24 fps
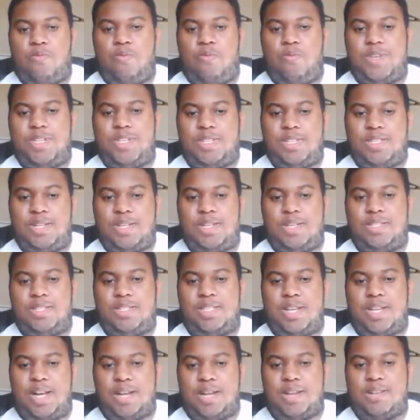Which is going to
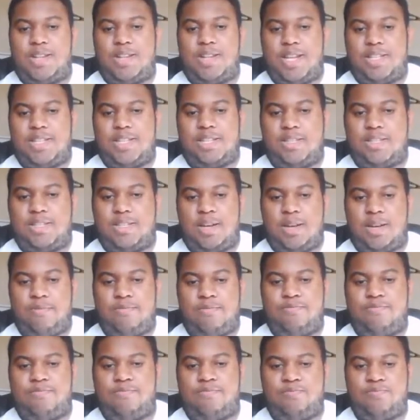suck. That's going to suck.
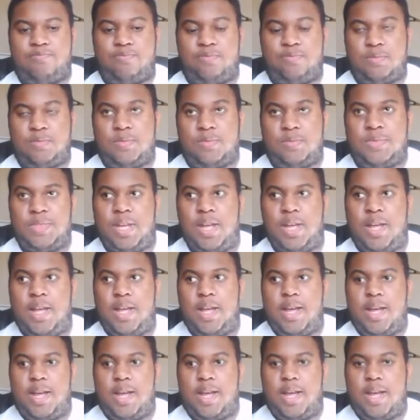
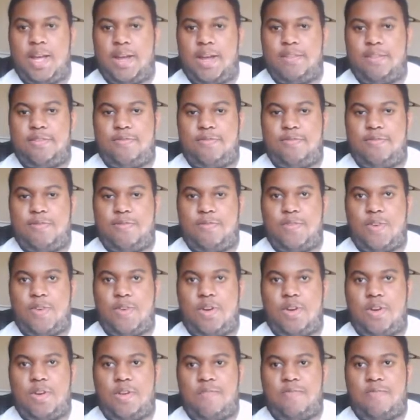And
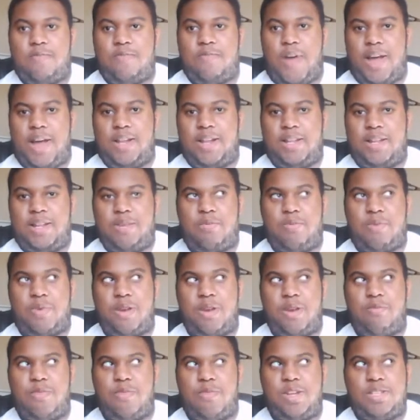finally,
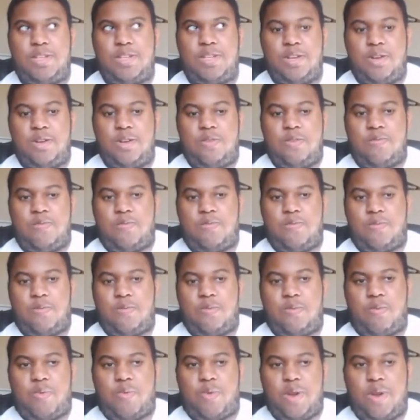pretty much
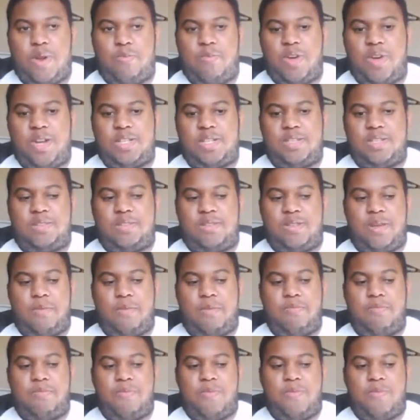the